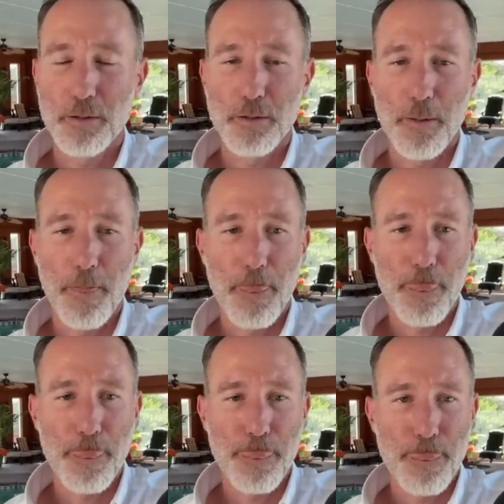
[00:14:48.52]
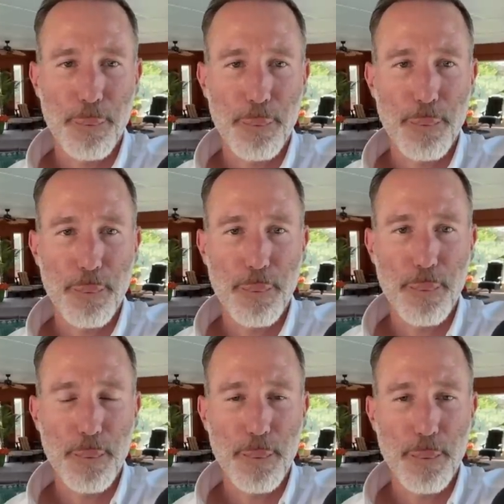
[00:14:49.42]

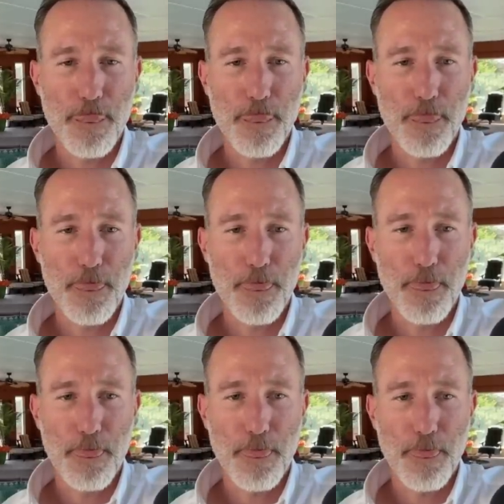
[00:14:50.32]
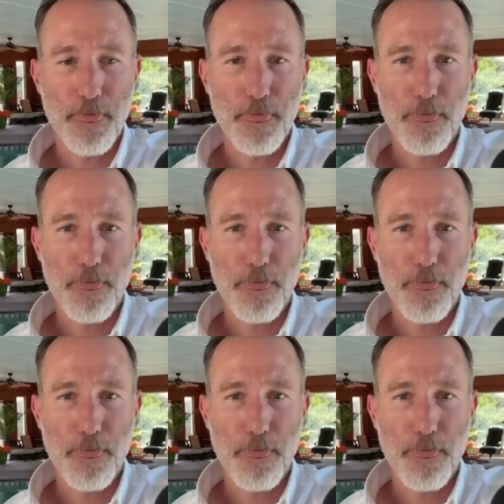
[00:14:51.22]
[no speech]